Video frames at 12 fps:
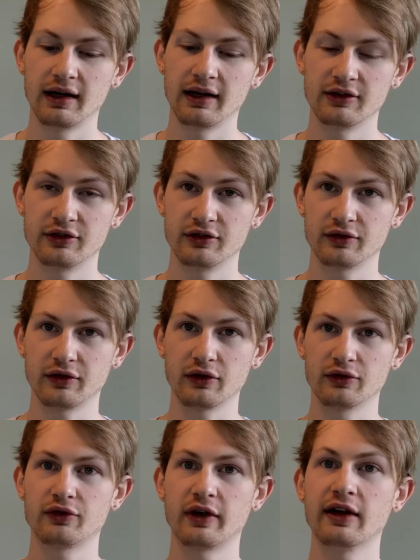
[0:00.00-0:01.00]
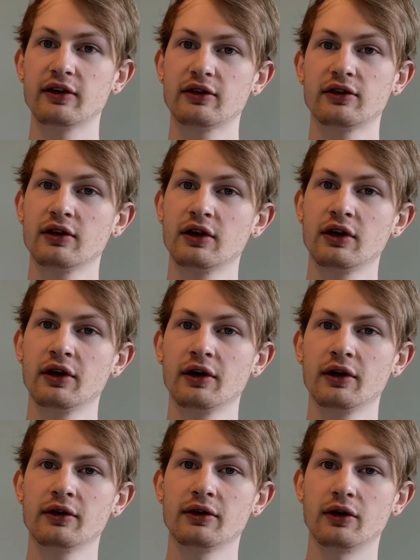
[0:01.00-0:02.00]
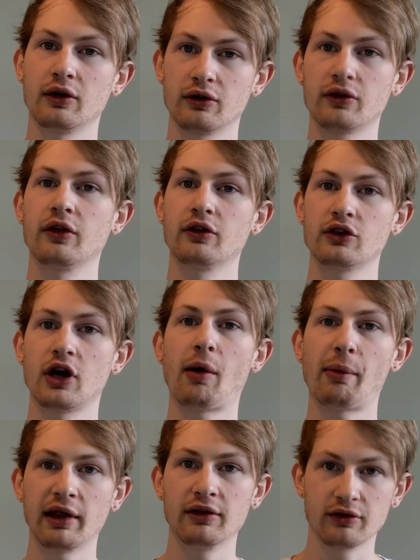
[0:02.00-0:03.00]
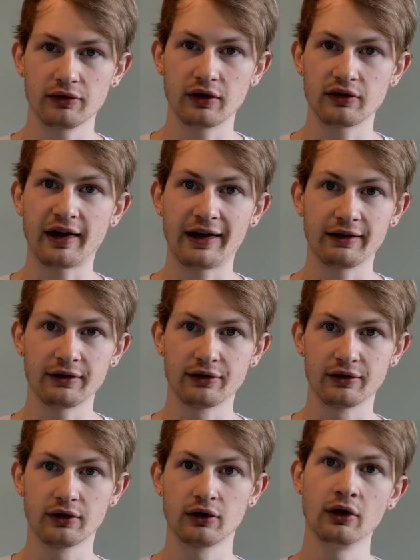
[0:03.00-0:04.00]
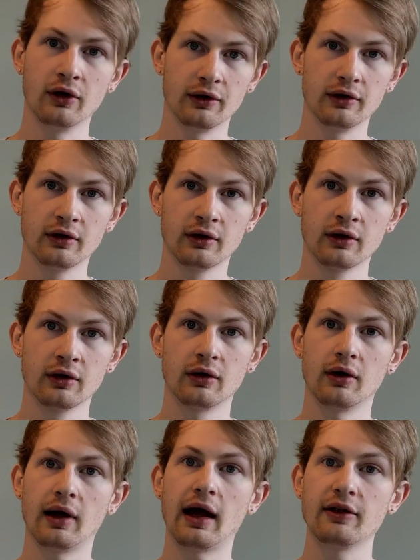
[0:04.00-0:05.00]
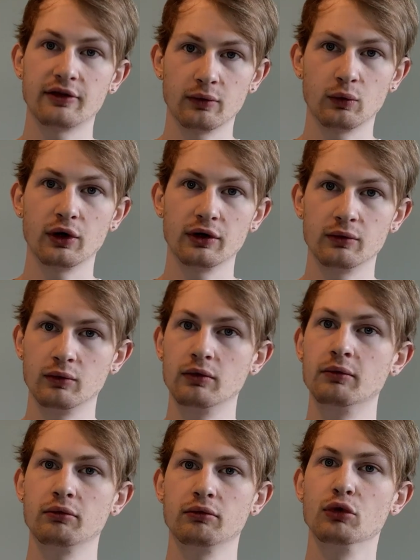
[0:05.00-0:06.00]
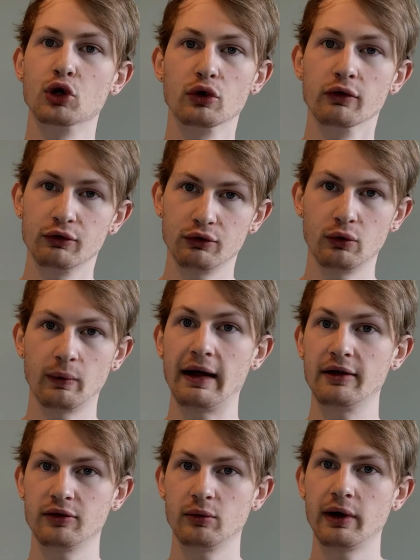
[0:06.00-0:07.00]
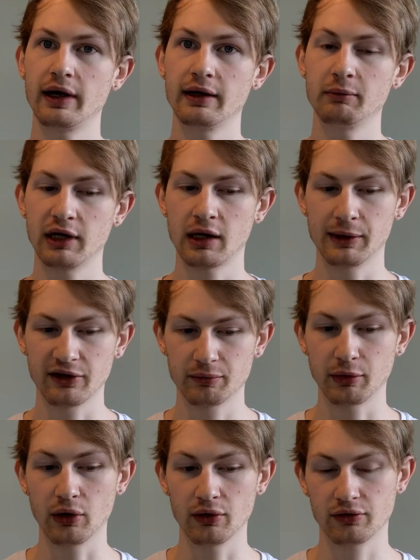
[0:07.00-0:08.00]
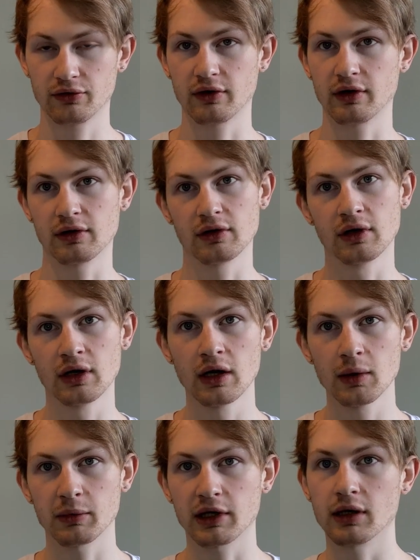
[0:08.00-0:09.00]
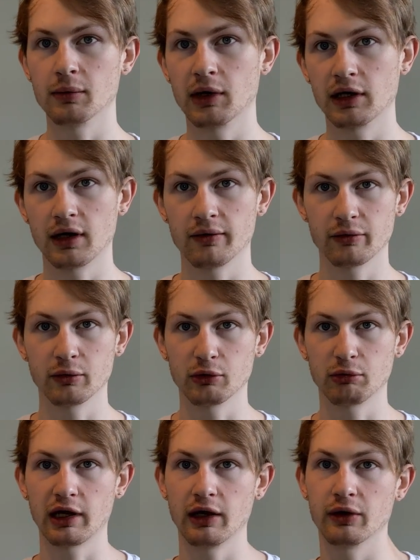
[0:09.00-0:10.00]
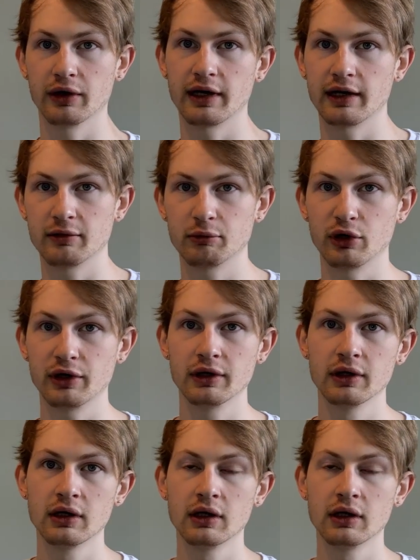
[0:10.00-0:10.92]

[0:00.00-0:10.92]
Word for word: edges of those frets, the, the sharp ends of the tangs could, as the wood moves or wears away, become exposed and become uncomfortable to play on at any point.